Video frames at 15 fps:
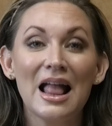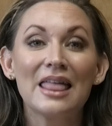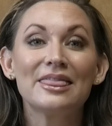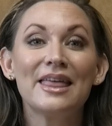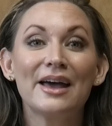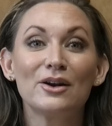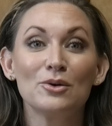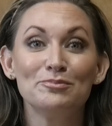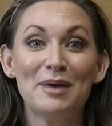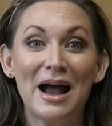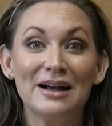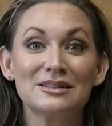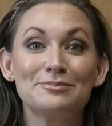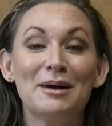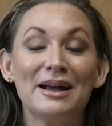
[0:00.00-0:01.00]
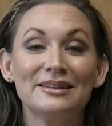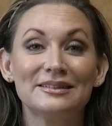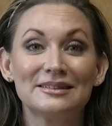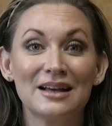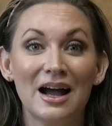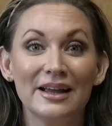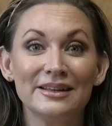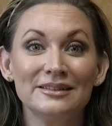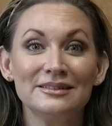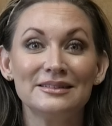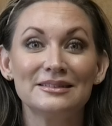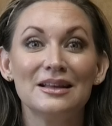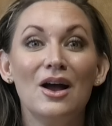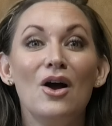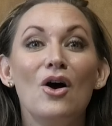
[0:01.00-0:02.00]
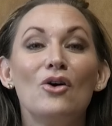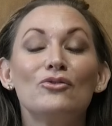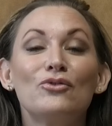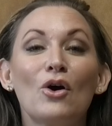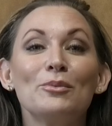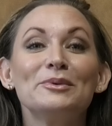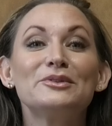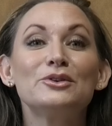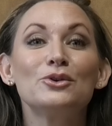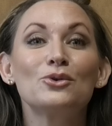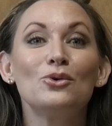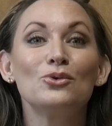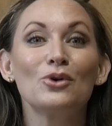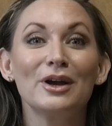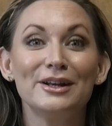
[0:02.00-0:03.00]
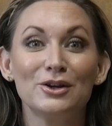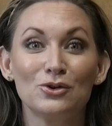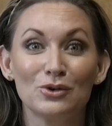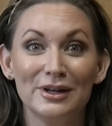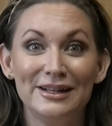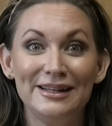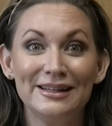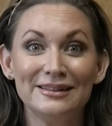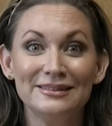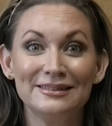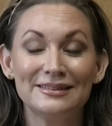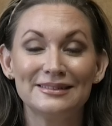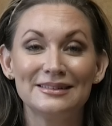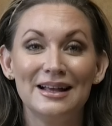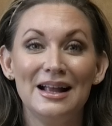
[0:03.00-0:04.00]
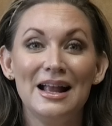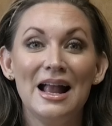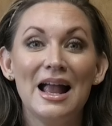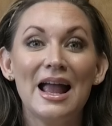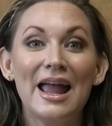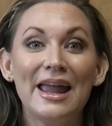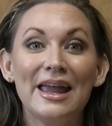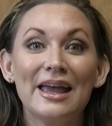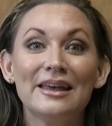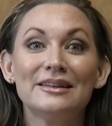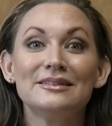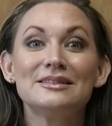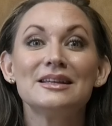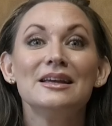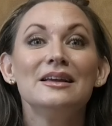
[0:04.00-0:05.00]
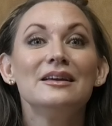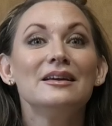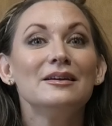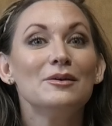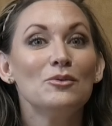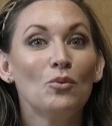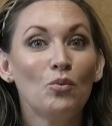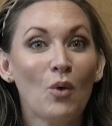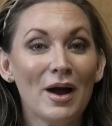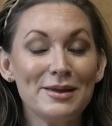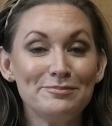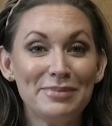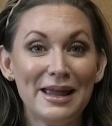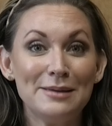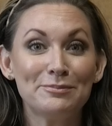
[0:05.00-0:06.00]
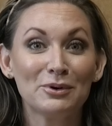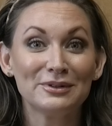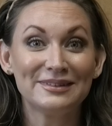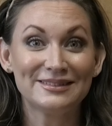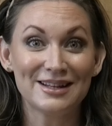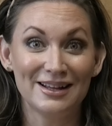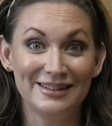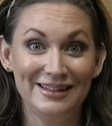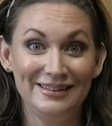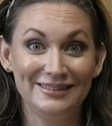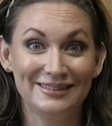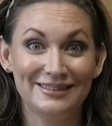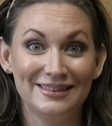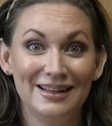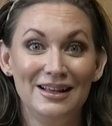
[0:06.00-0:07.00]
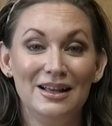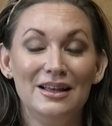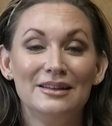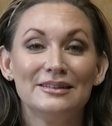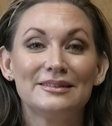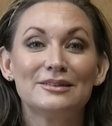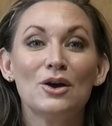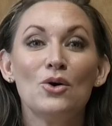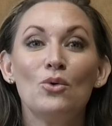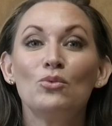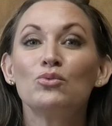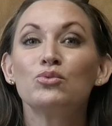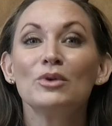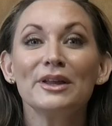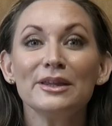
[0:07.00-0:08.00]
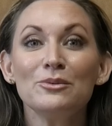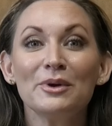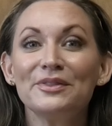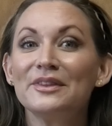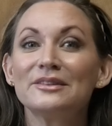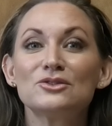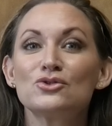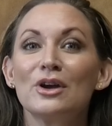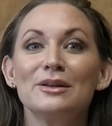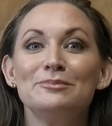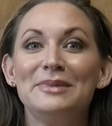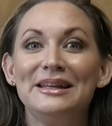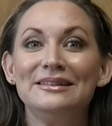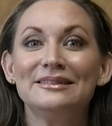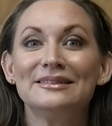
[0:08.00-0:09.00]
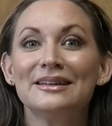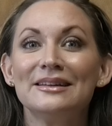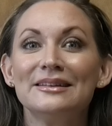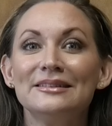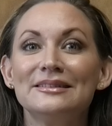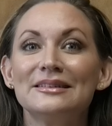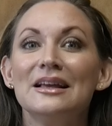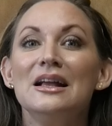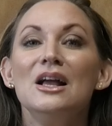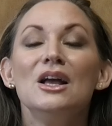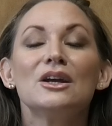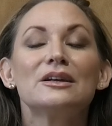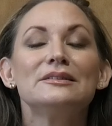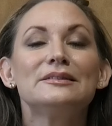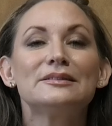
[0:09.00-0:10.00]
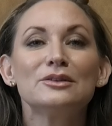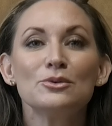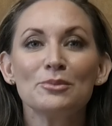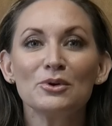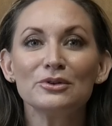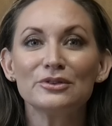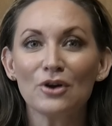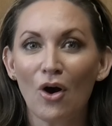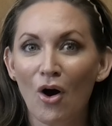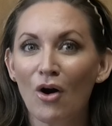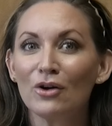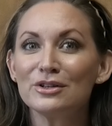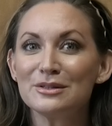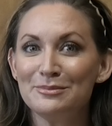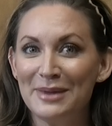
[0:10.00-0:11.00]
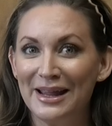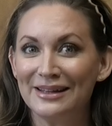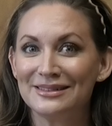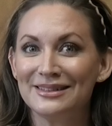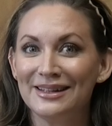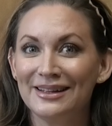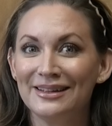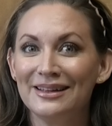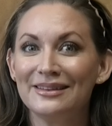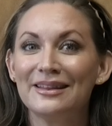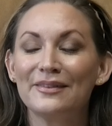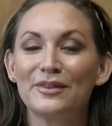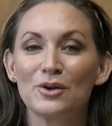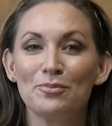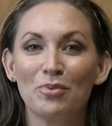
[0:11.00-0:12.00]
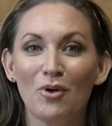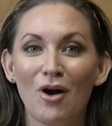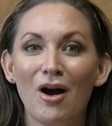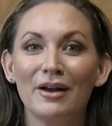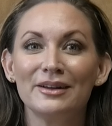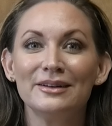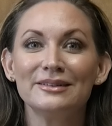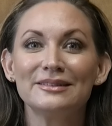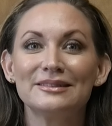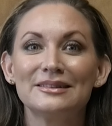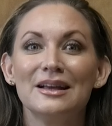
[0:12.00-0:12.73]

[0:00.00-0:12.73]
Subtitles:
that are backed by science, pharmaceutical grade ingredients, and white paper studies. So really what this trend means is consumers are demanding that their products